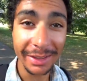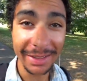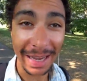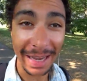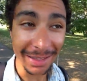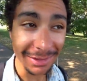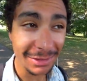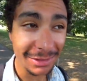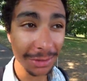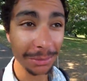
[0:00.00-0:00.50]

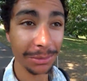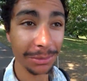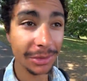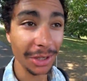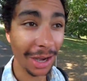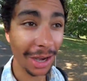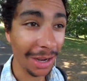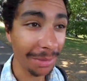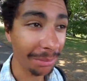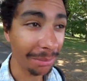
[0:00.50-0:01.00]
gain some
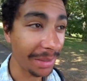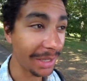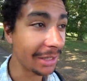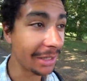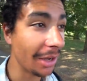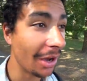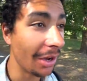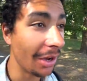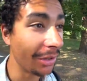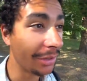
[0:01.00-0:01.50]
time
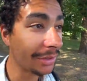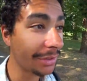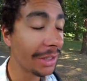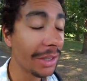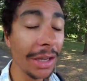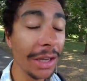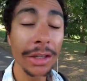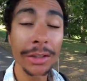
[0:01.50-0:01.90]
because